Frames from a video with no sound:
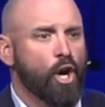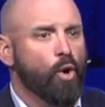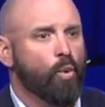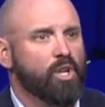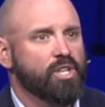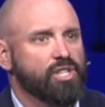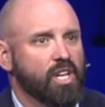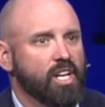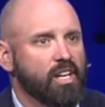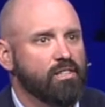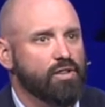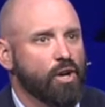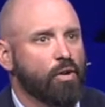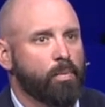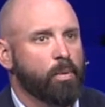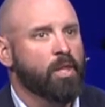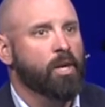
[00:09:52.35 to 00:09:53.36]
which leaves
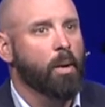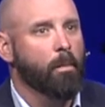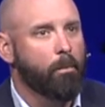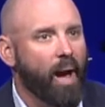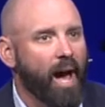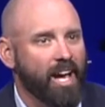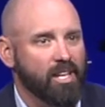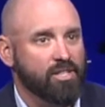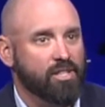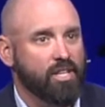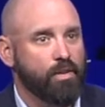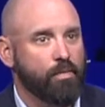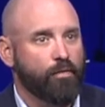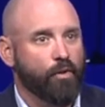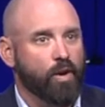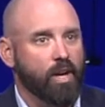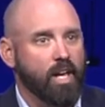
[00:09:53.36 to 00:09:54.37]
open the capacity
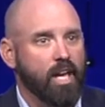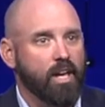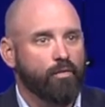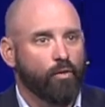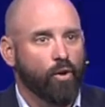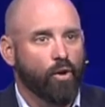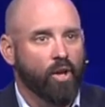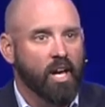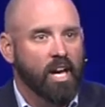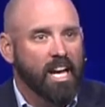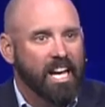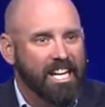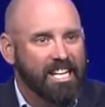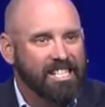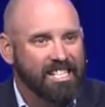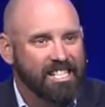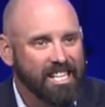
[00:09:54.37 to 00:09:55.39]
for evil,
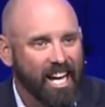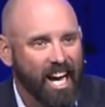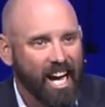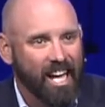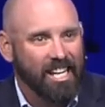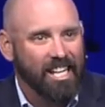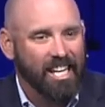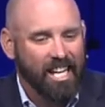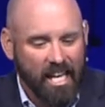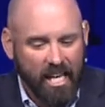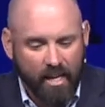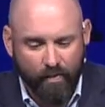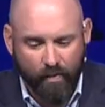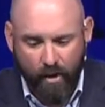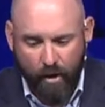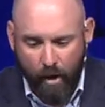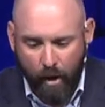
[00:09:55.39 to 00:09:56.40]
it's not
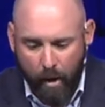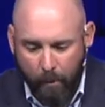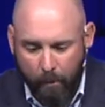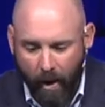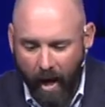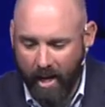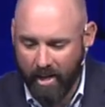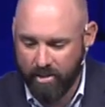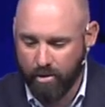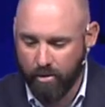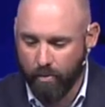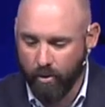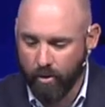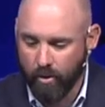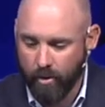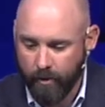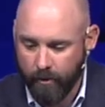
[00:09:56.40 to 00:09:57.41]
even
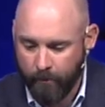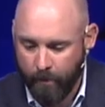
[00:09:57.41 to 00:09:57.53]
possible.